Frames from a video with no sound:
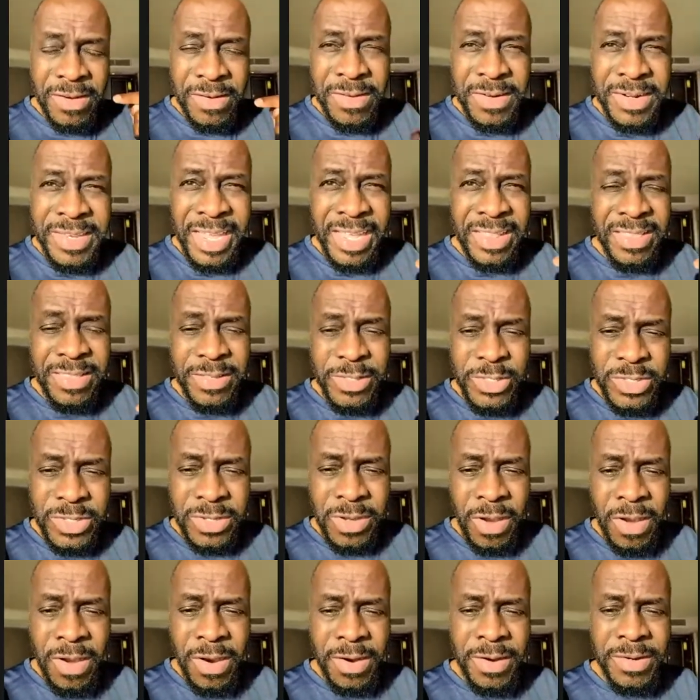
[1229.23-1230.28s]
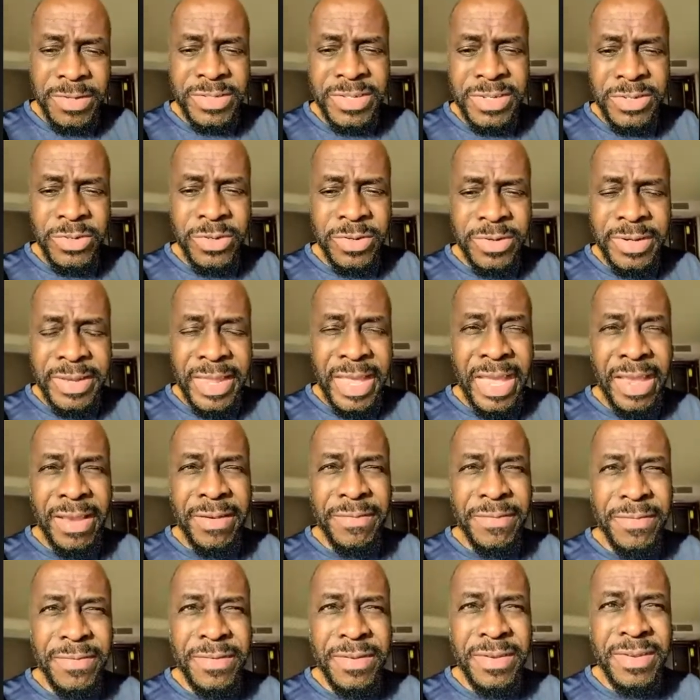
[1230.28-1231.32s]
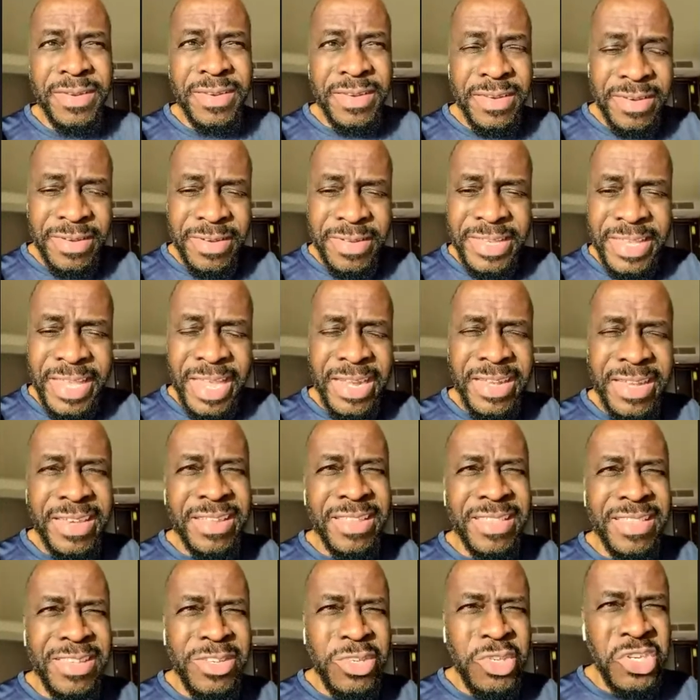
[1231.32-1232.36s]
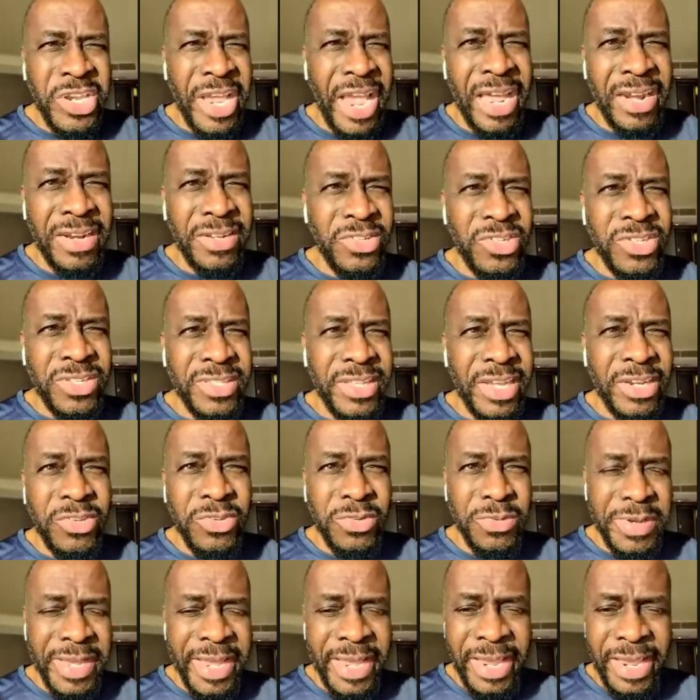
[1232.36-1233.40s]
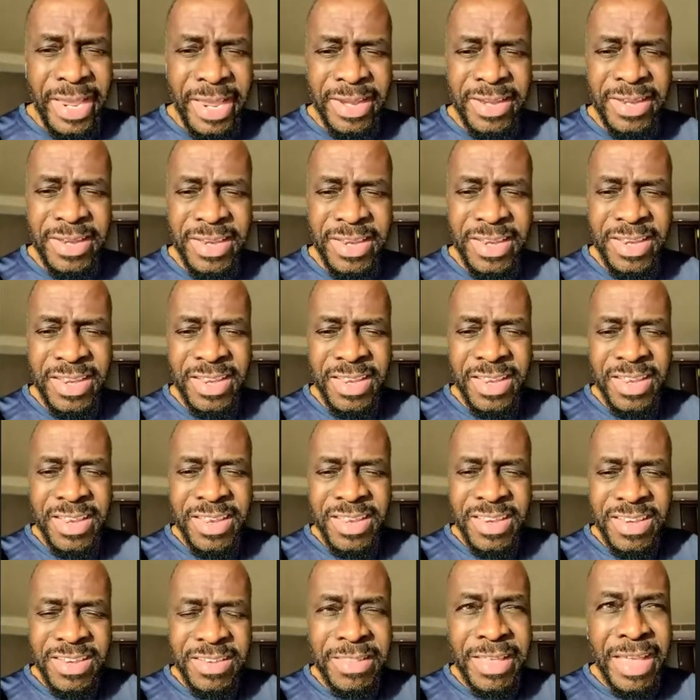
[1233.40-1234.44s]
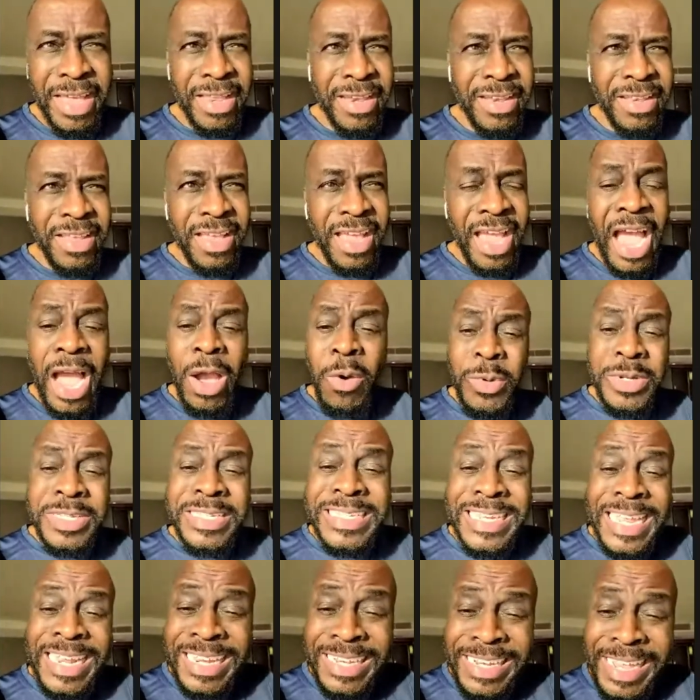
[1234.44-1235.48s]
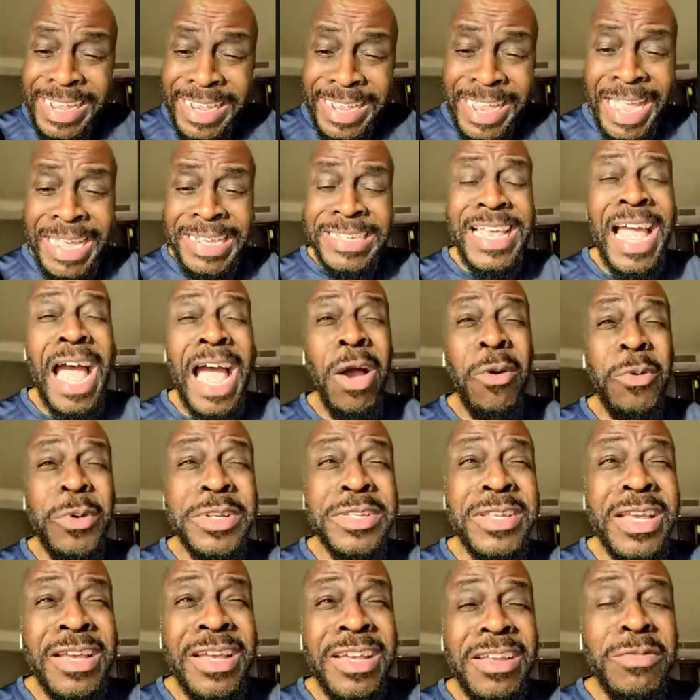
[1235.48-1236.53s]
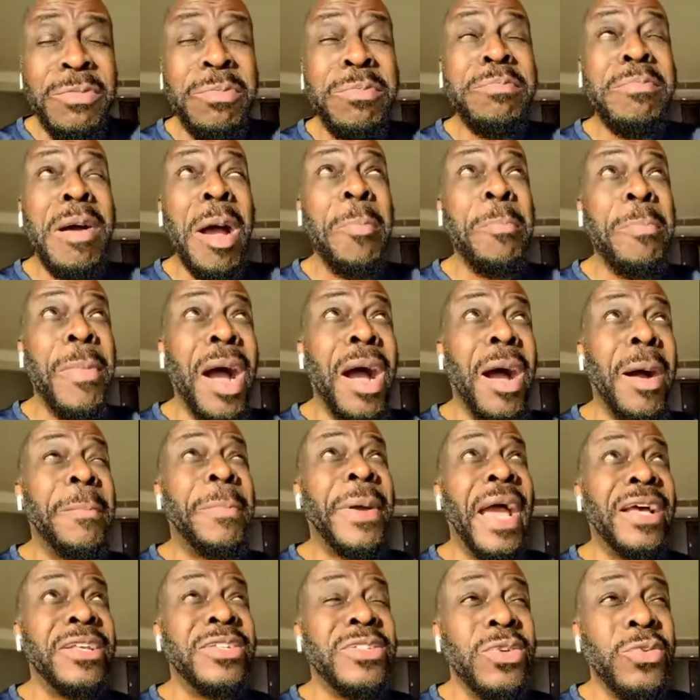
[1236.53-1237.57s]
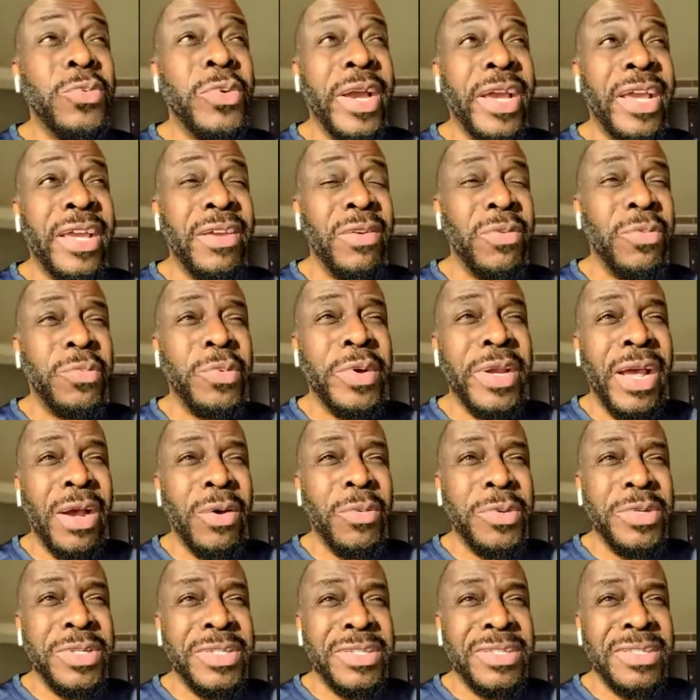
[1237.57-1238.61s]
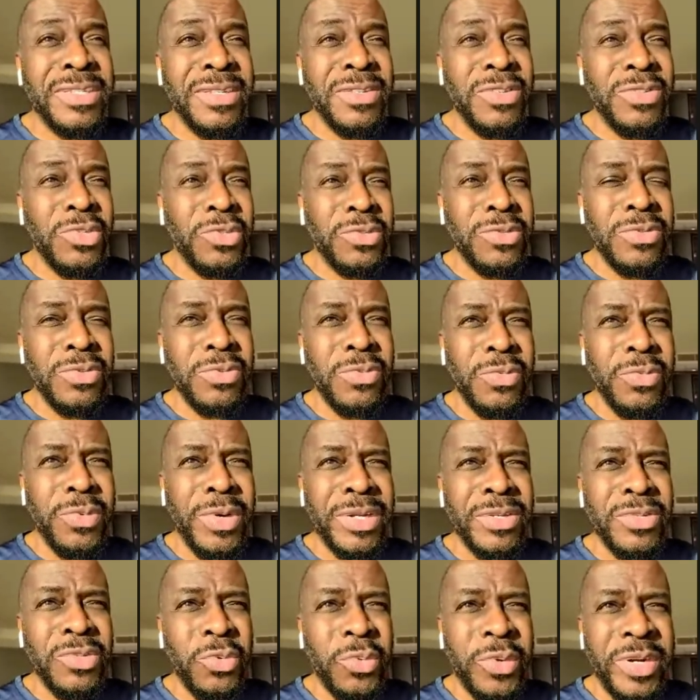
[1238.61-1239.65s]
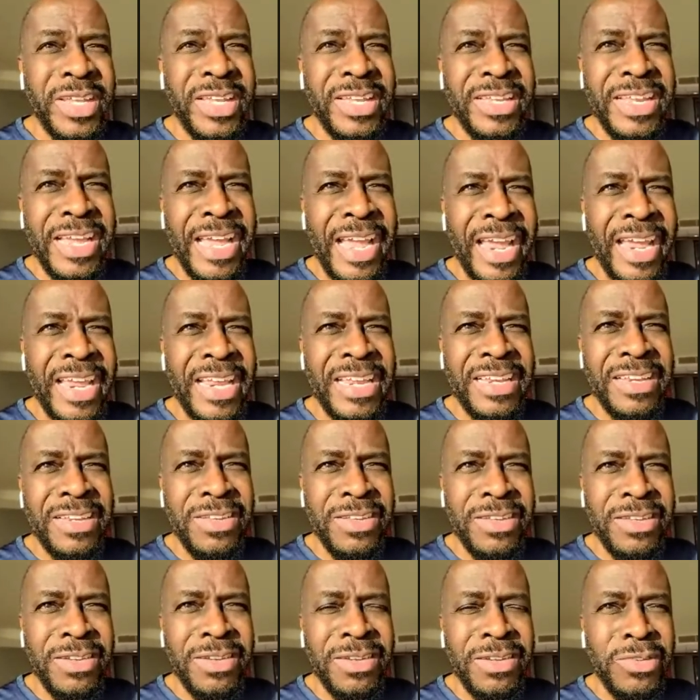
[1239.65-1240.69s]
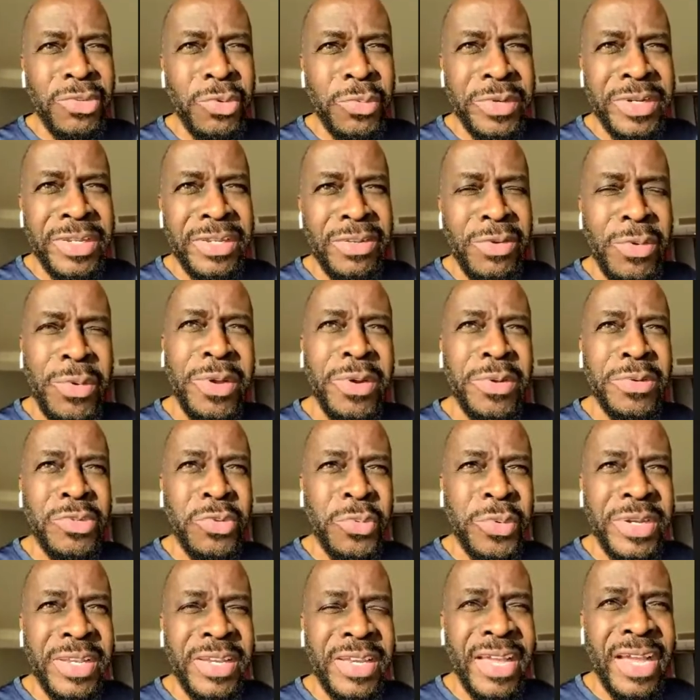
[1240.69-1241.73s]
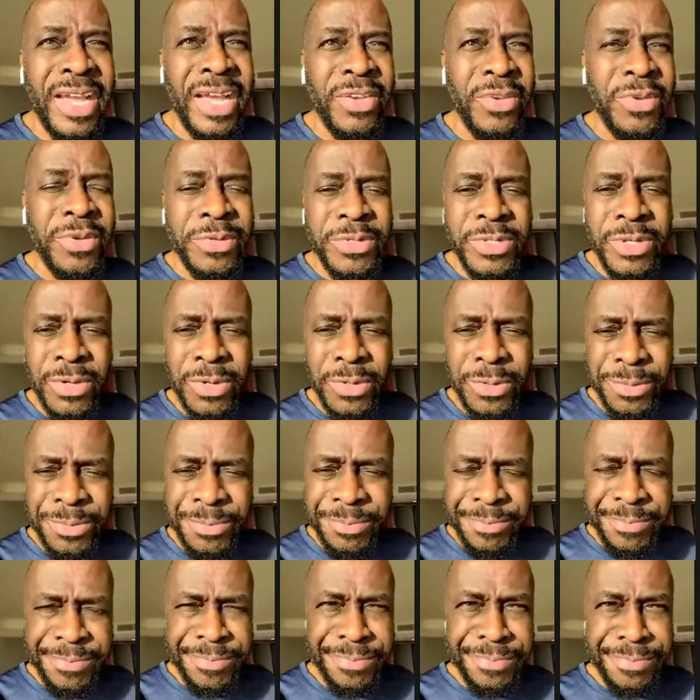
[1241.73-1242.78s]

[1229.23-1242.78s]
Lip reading: Look at the scars in your life. Look at the challenges that you had. That I was, guys, my mom passed away when I was, what, 28, 20, going on 29 years old.